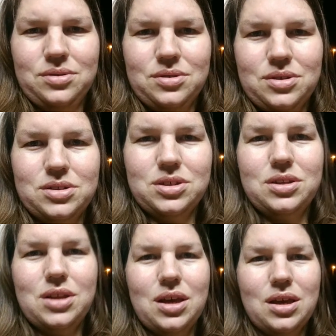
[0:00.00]
I should
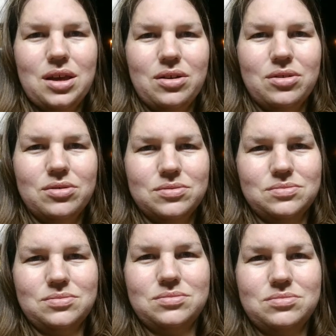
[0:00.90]
say,
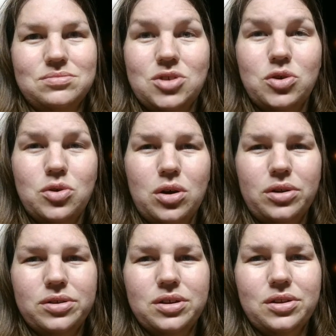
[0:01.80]
who all is
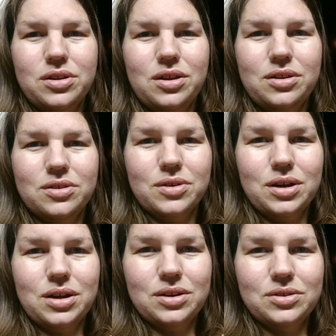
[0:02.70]
still in the desert right now?